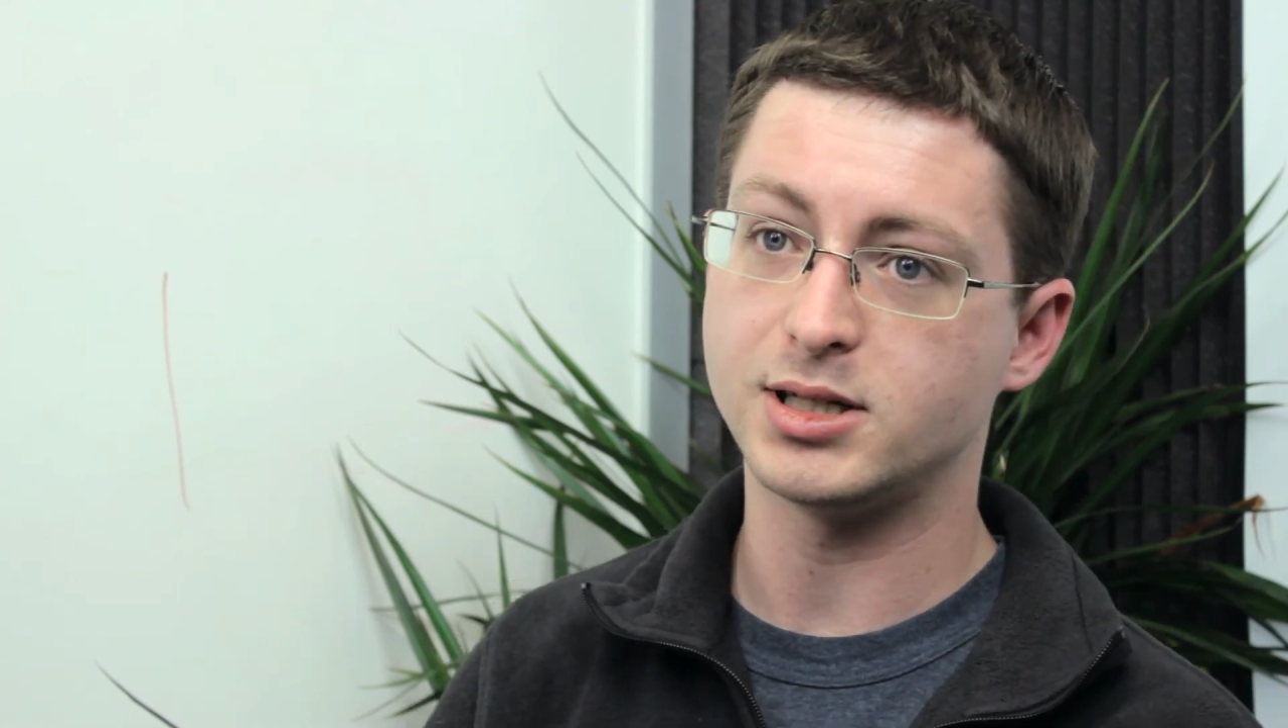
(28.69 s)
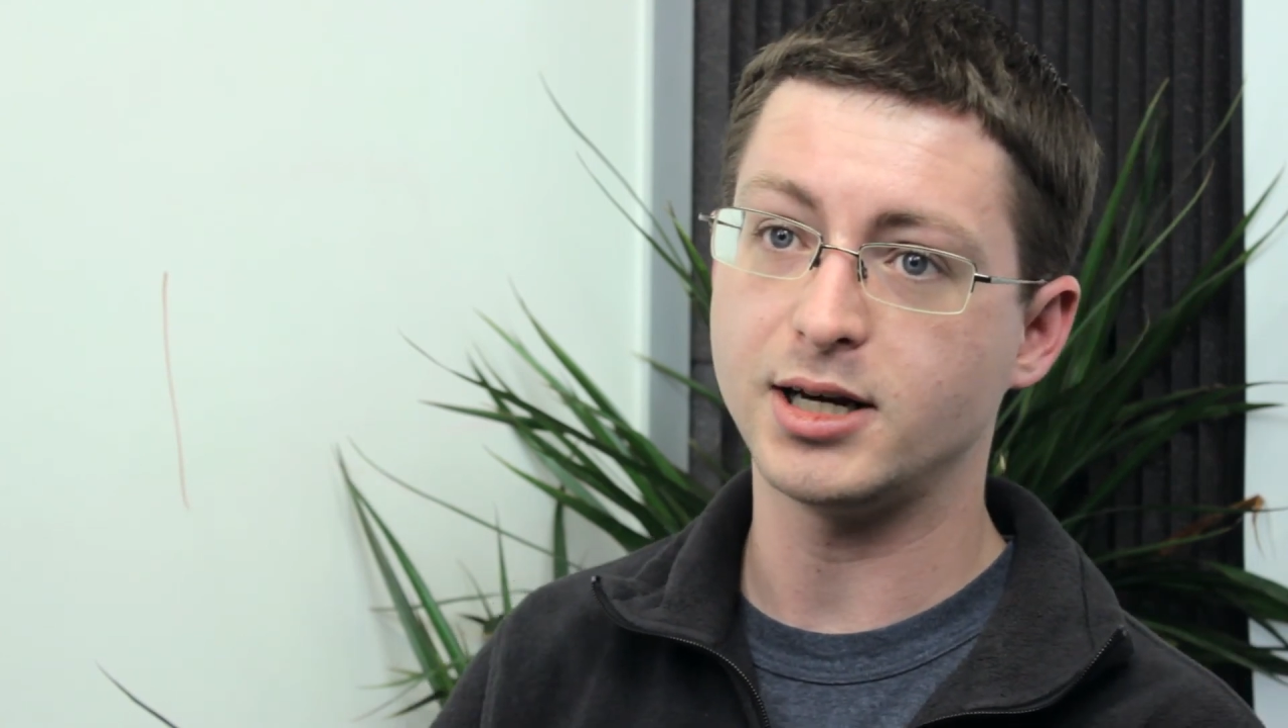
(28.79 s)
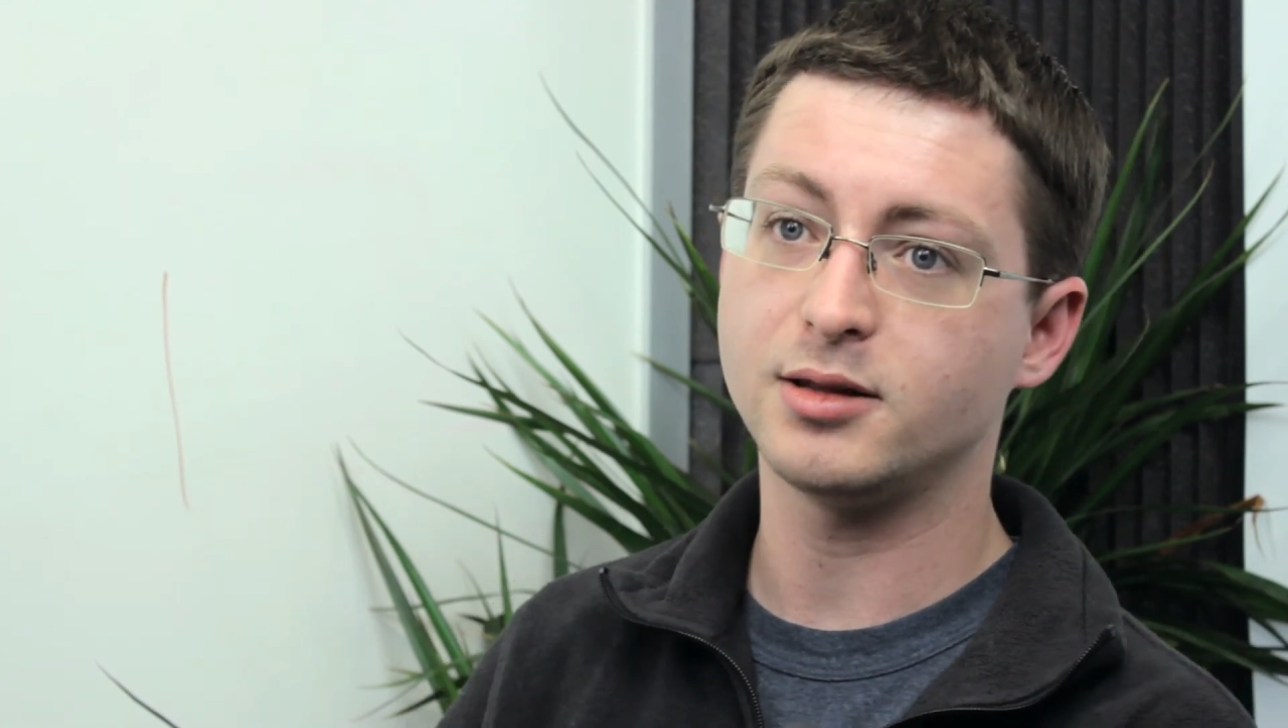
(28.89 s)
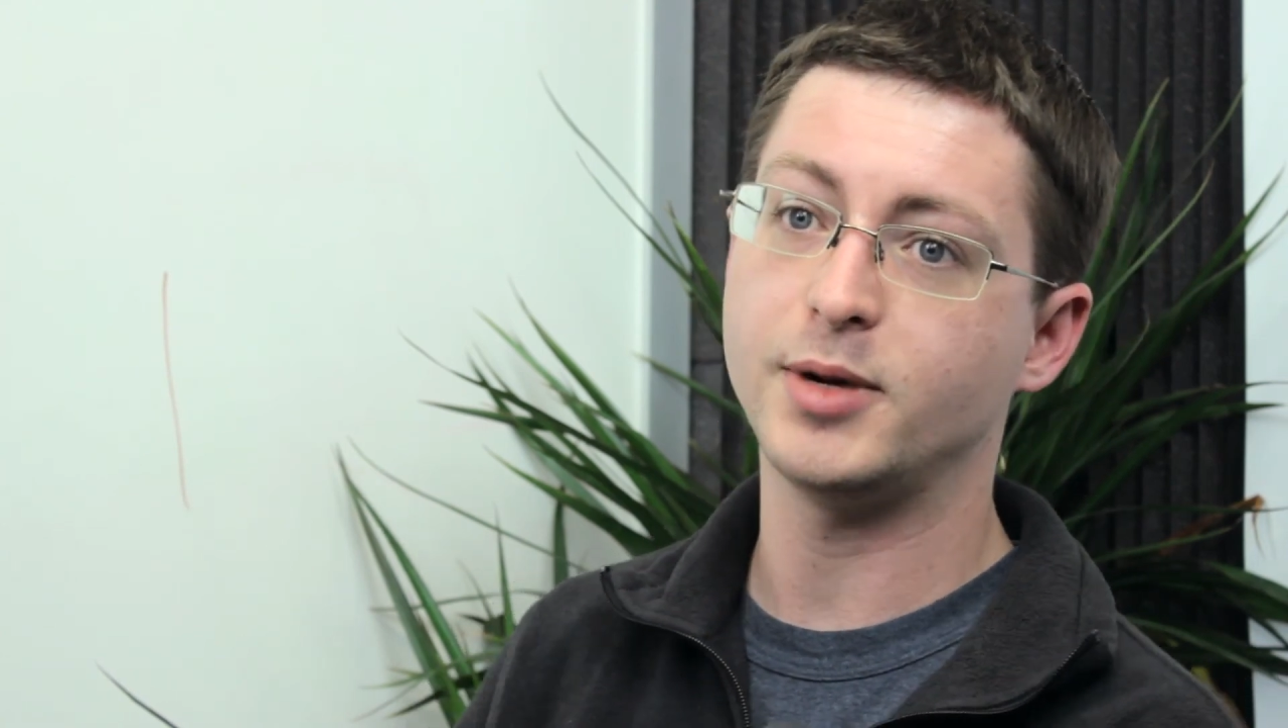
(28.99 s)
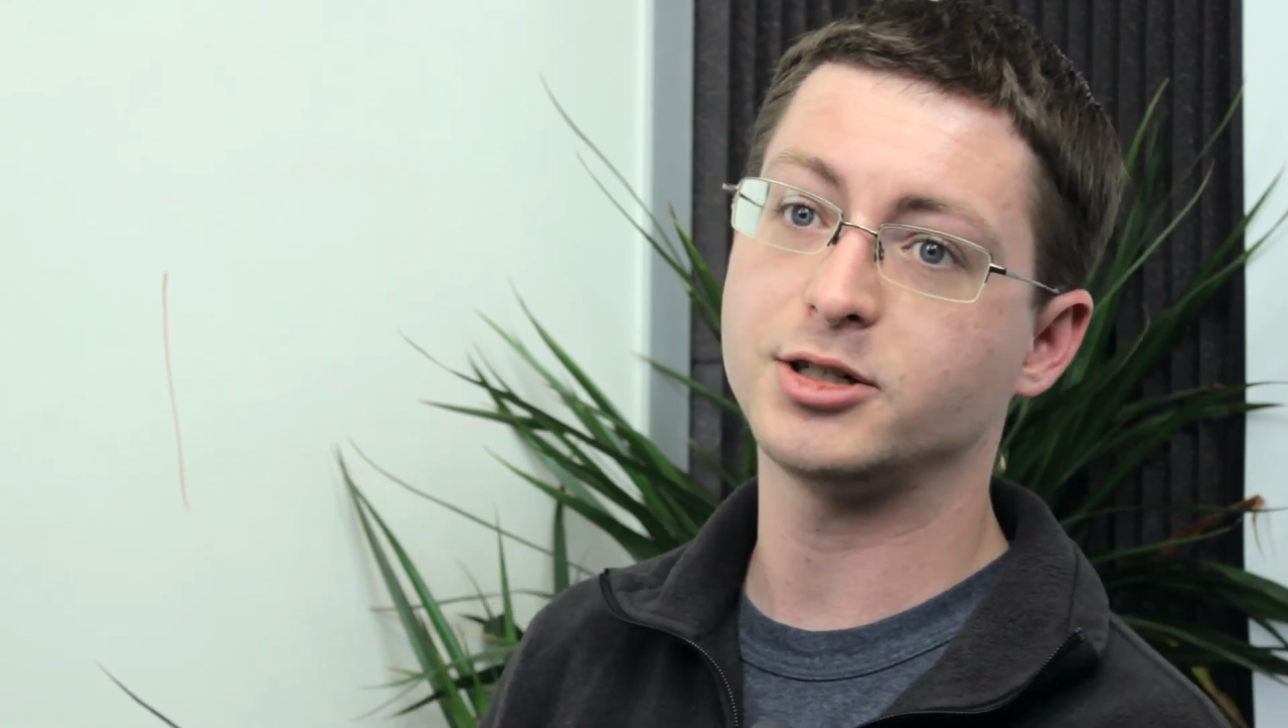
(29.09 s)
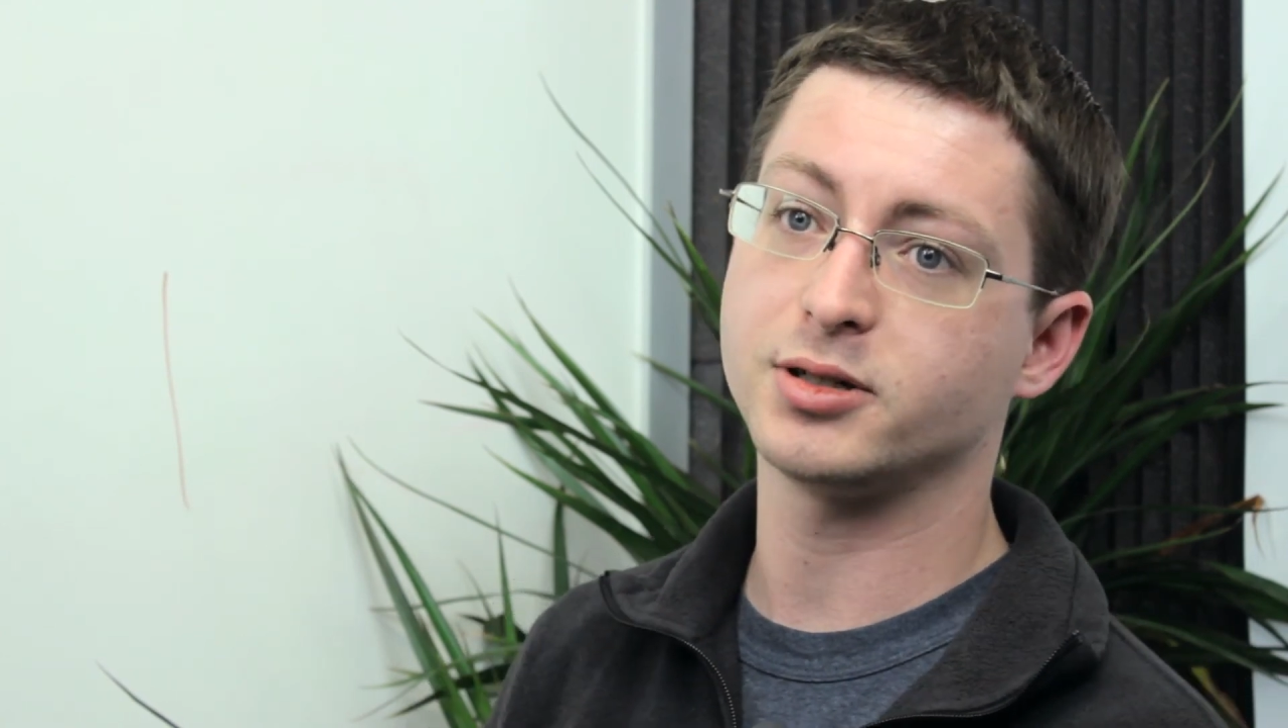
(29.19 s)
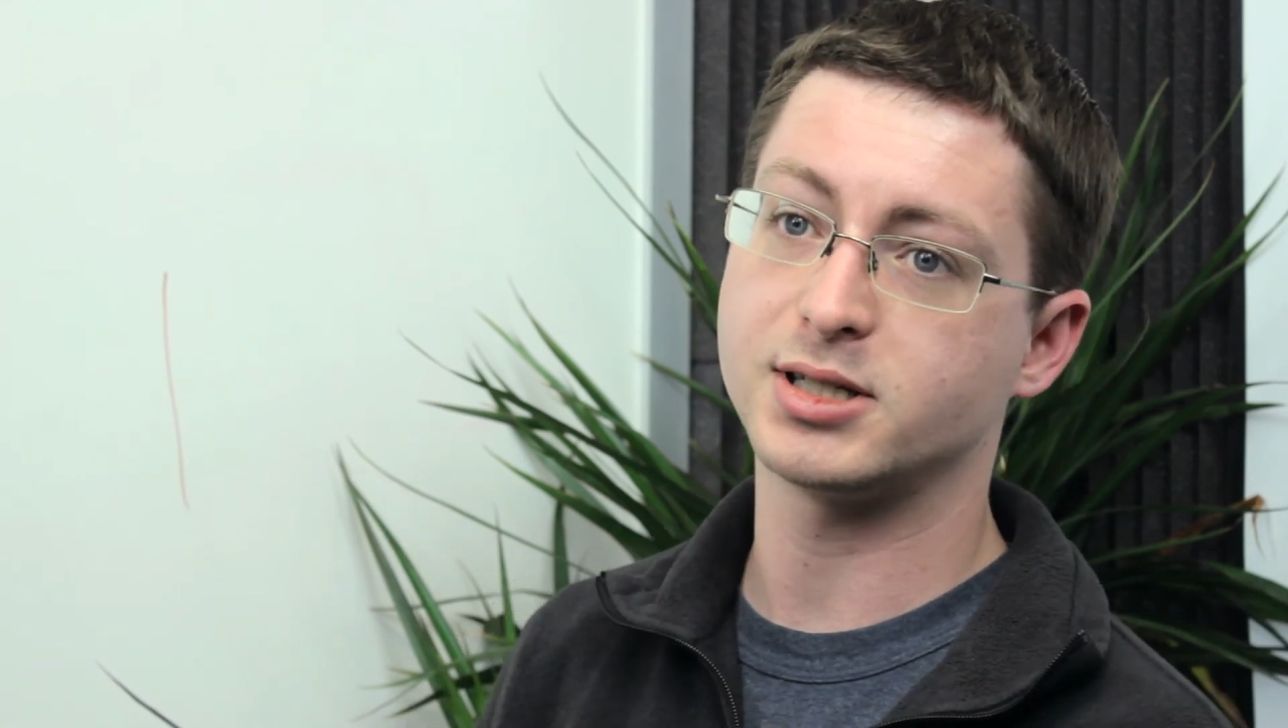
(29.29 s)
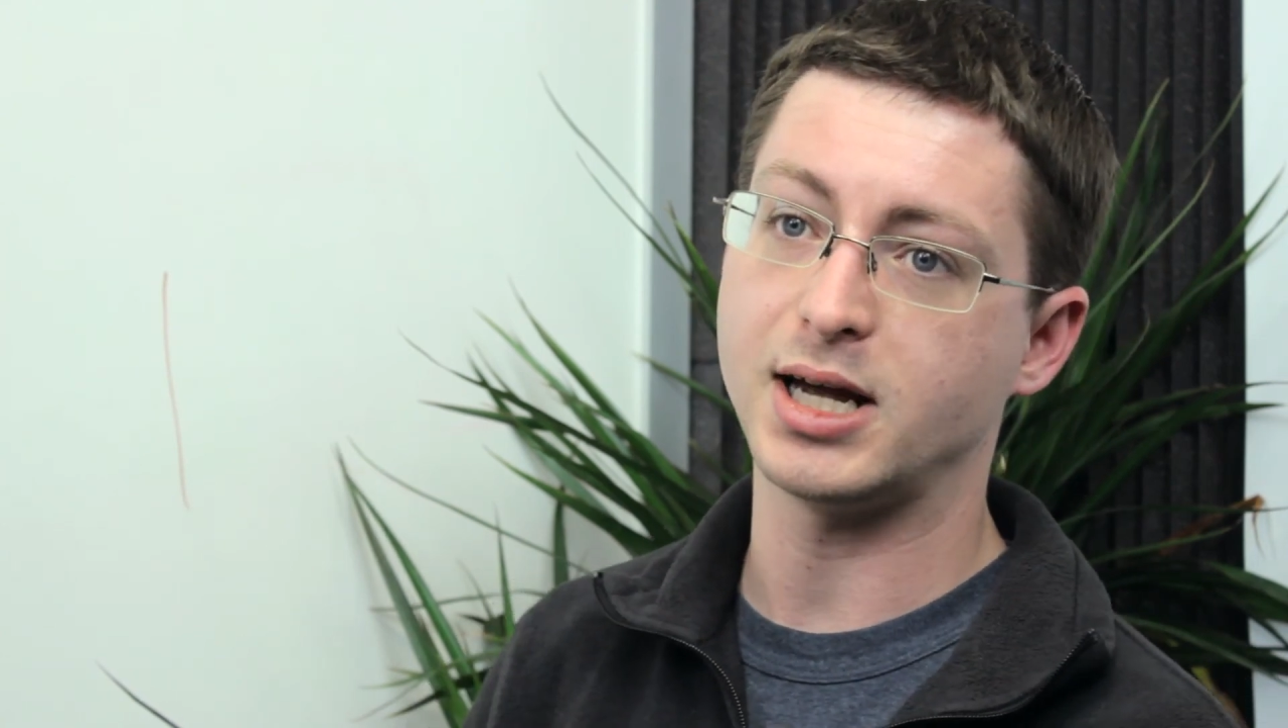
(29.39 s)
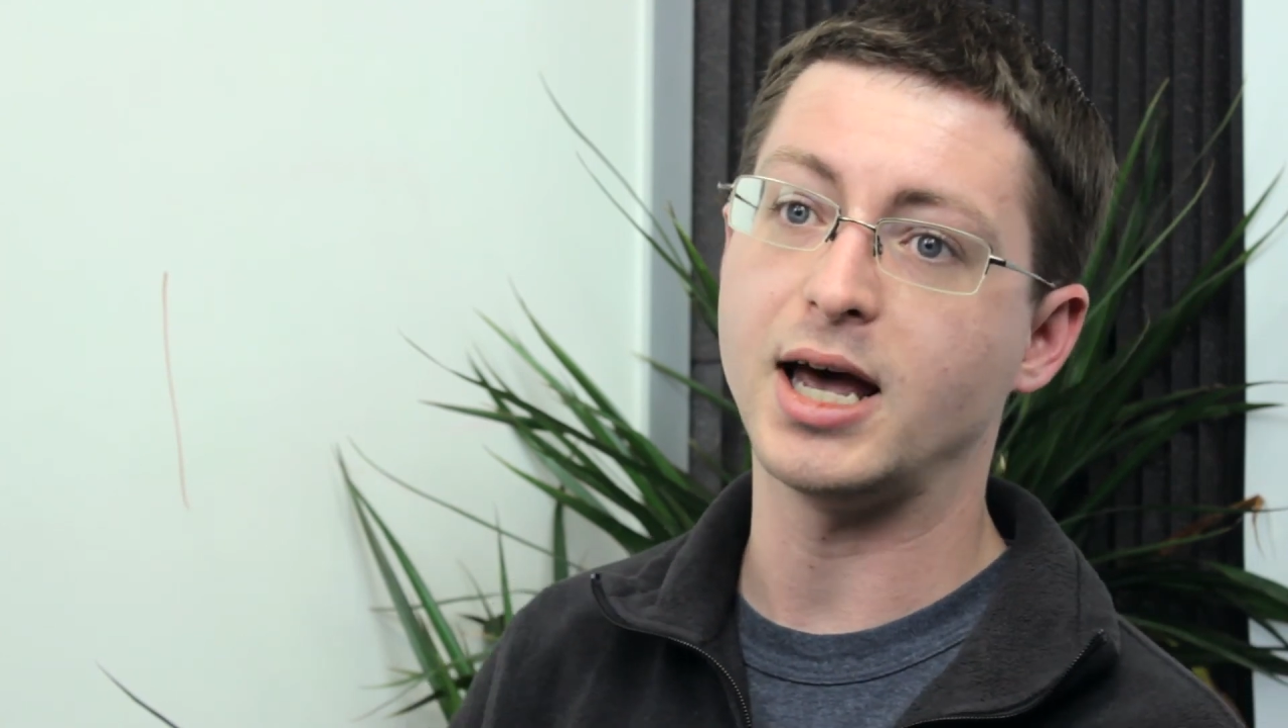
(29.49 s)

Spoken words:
take the matrix